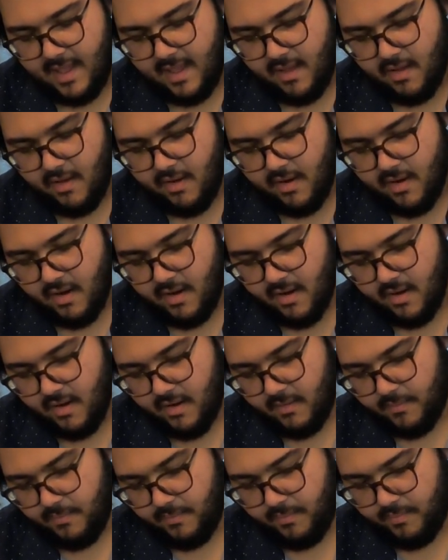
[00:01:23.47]
They
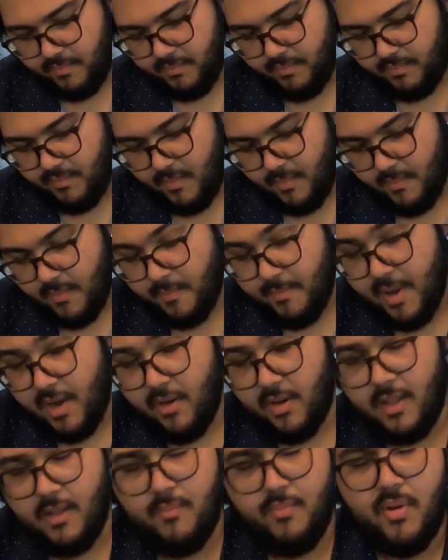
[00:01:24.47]
are
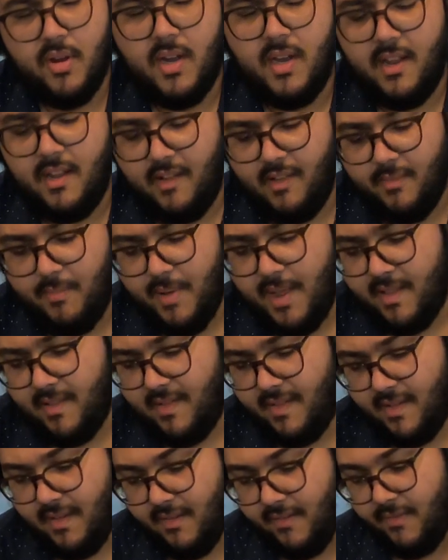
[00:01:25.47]
apparently pretty
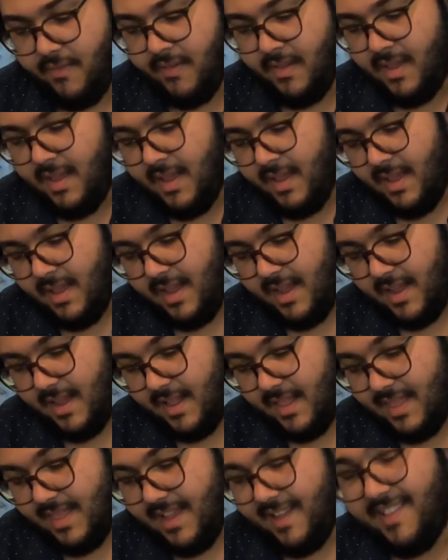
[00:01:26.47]
expensive
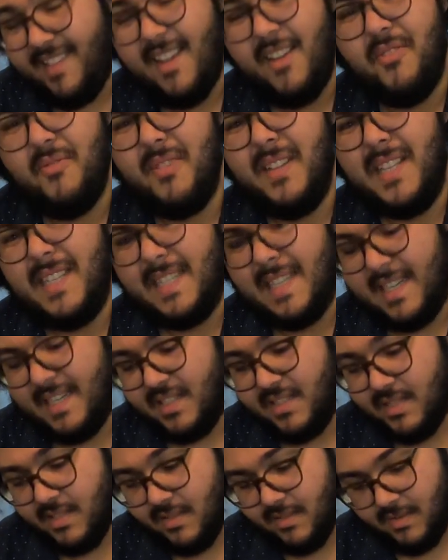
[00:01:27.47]
and they sound really
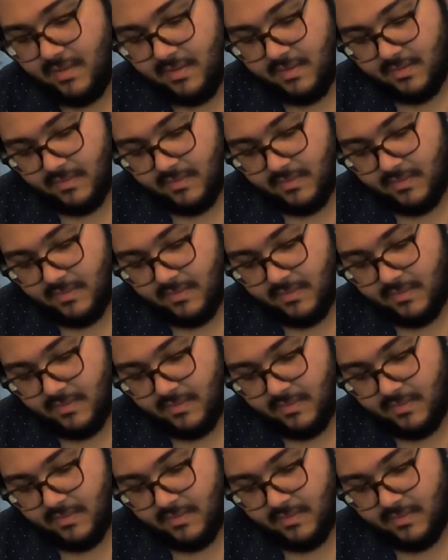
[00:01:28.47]
nice.